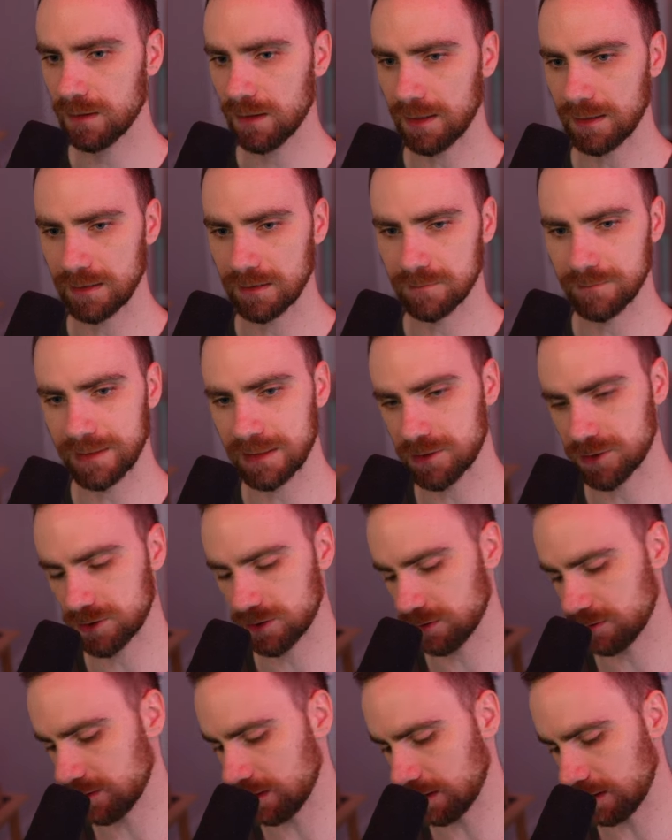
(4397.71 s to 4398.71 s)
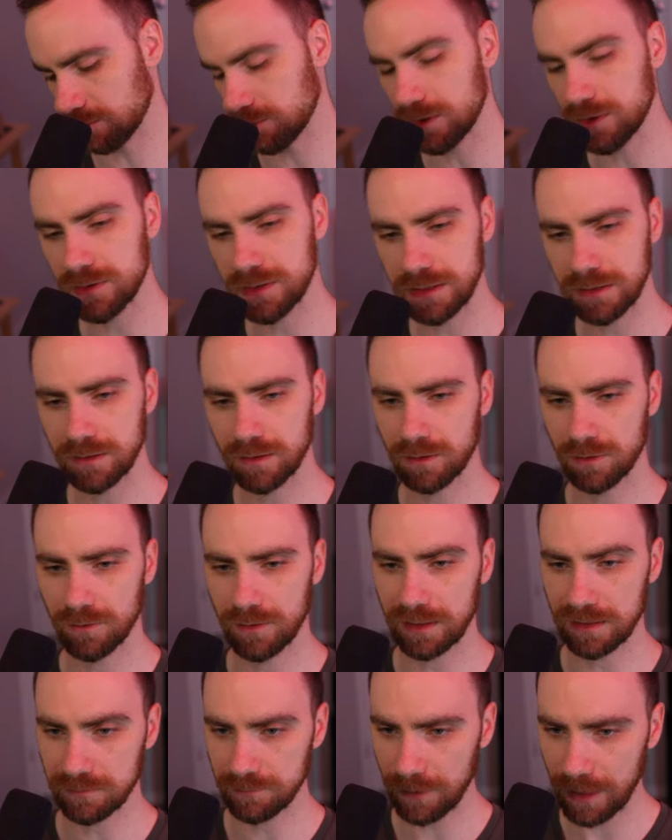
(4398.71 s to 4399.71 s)
I need to make sure that I'm using the
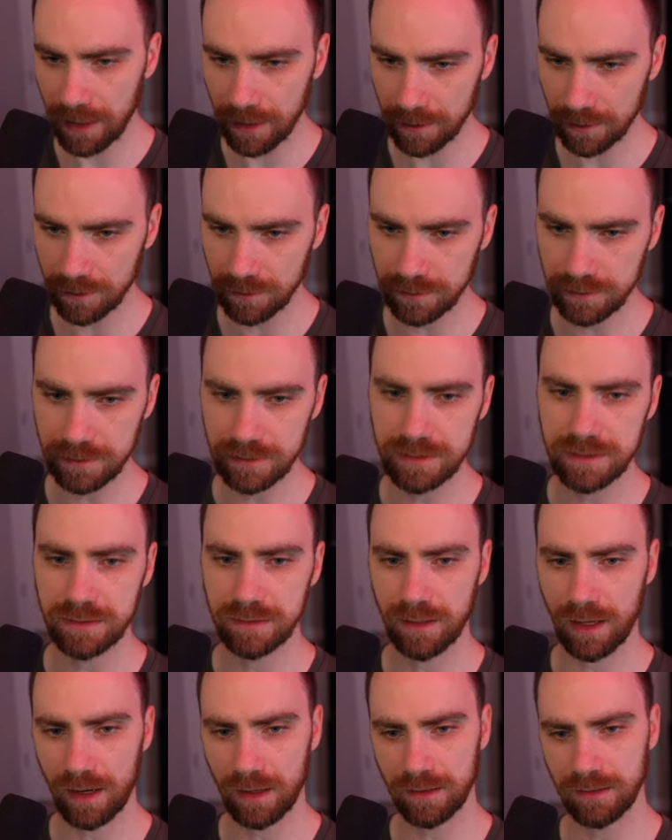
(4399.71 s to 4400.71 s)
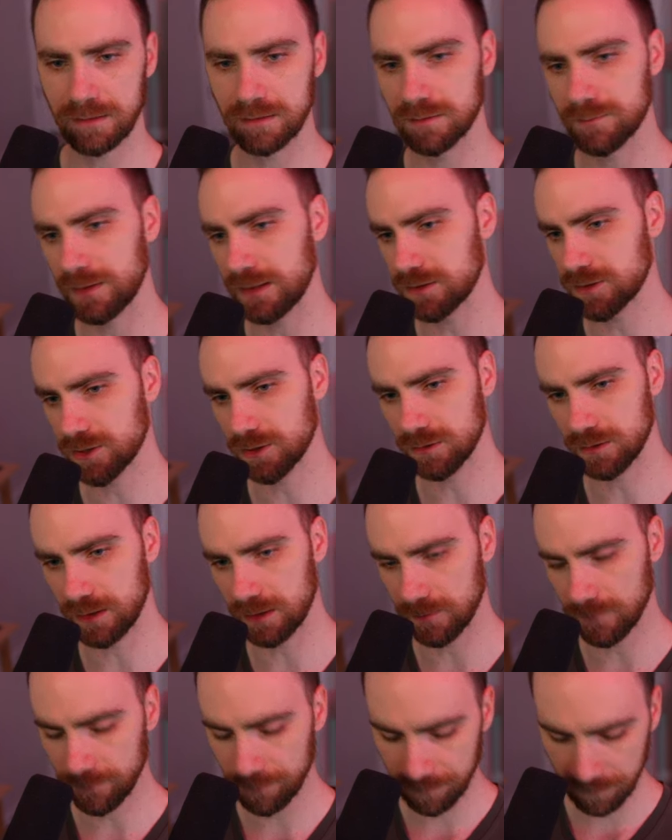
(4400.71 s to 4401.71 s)
correct patterns. And I need to make sure
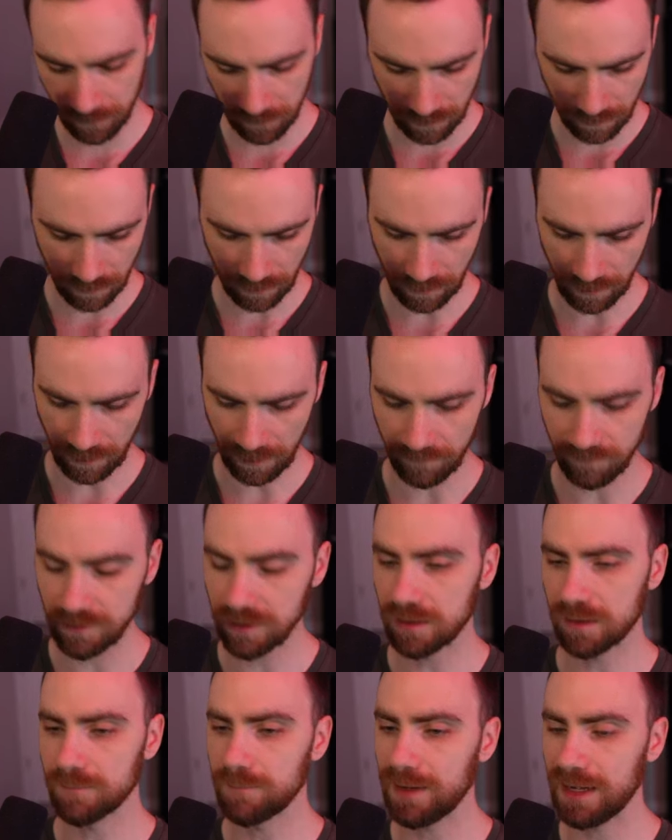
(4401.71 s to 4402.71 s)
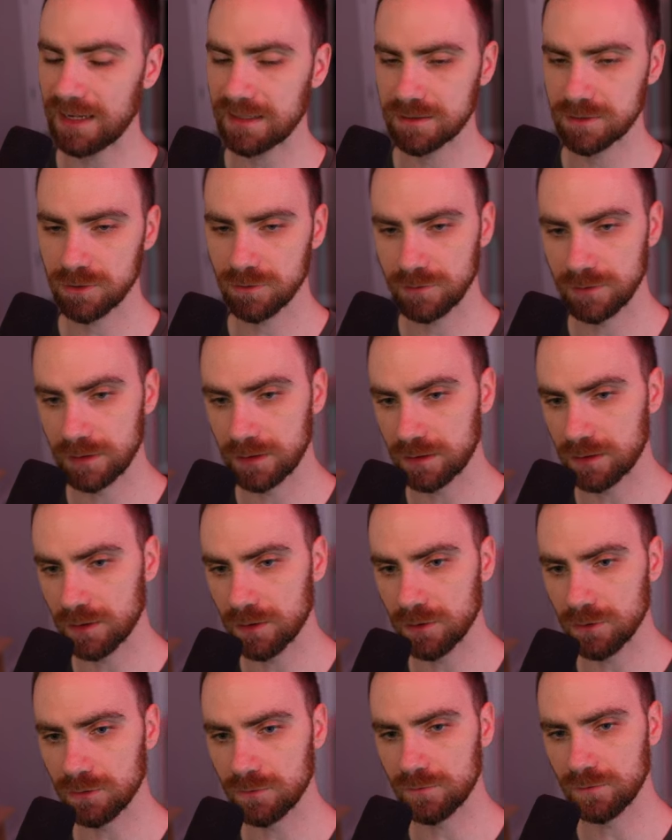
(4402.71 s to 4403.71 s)
that I've done a pass over the
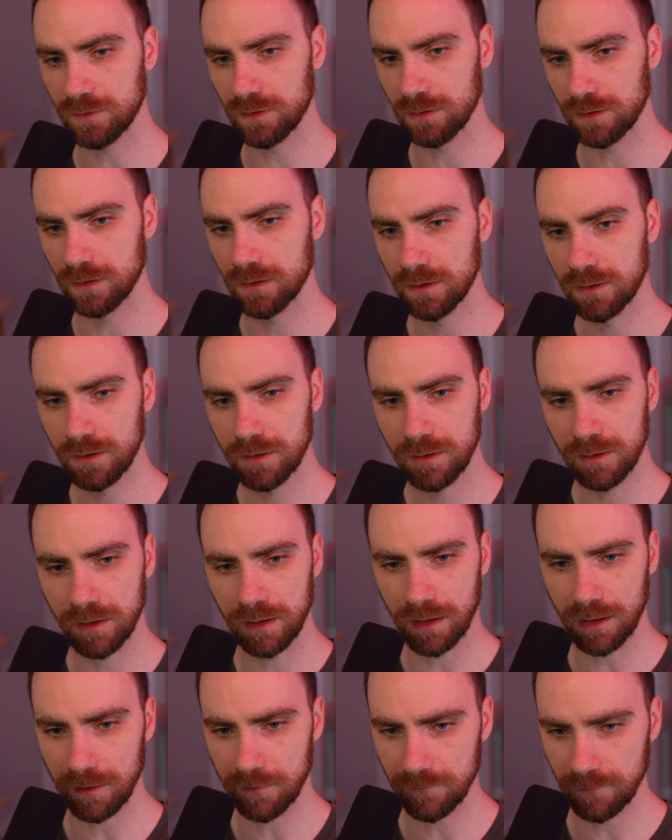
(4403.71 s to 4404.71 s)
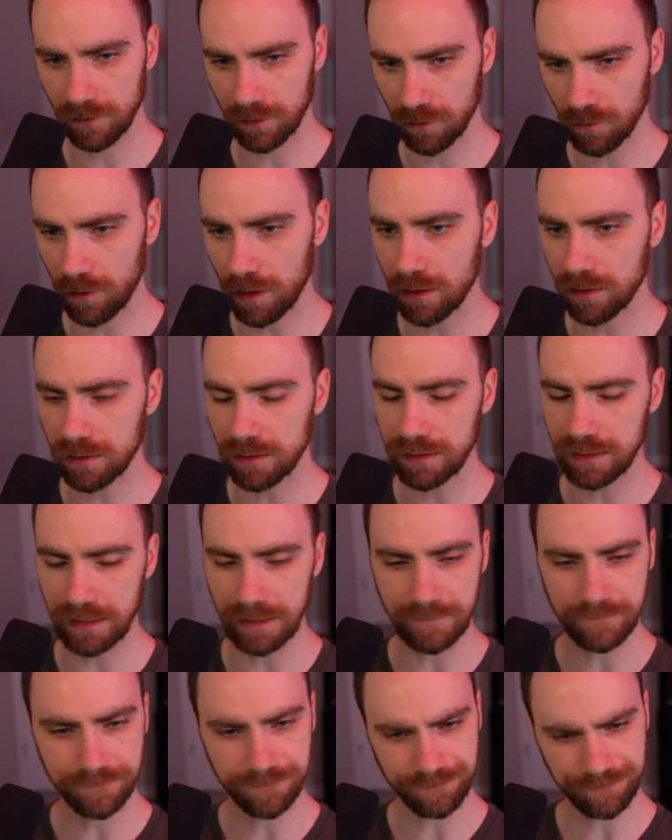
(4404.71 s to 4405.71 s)
code for
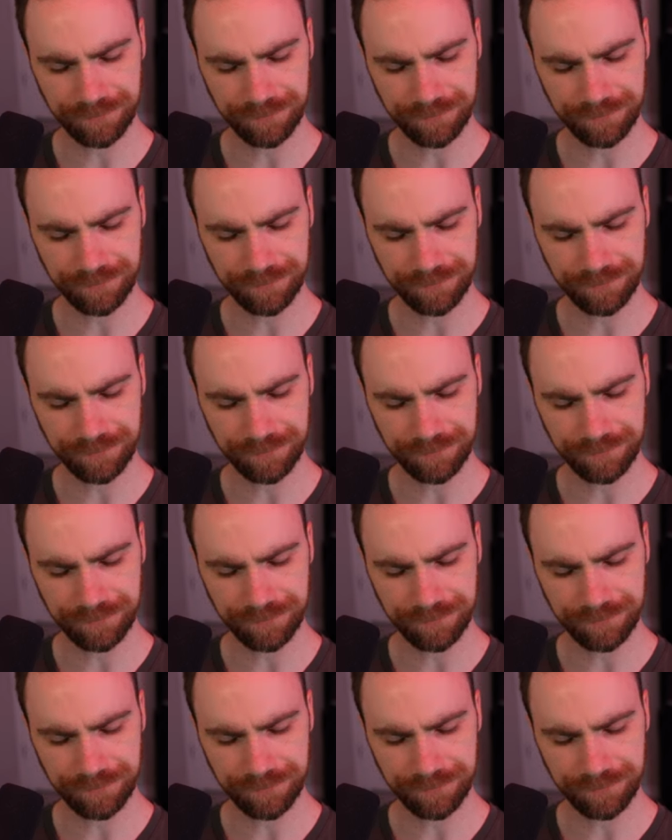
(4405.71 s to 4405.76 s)
quality,